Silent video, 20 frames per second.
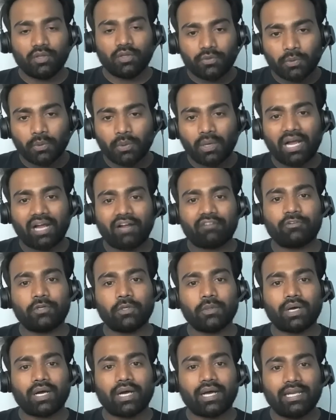you have
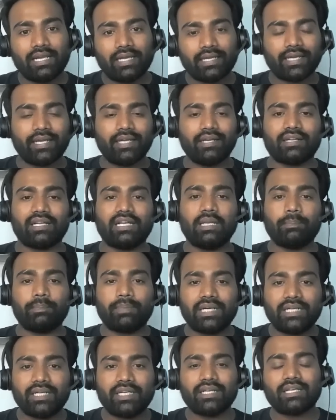to allocate a
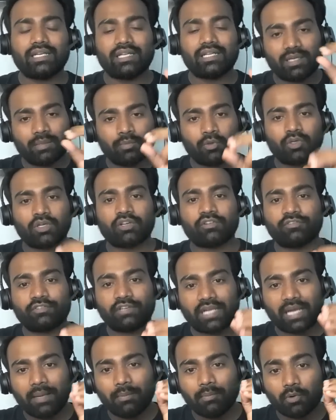particular amount of
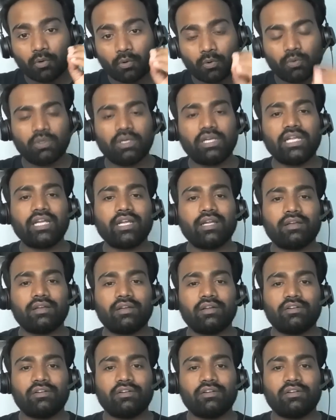time only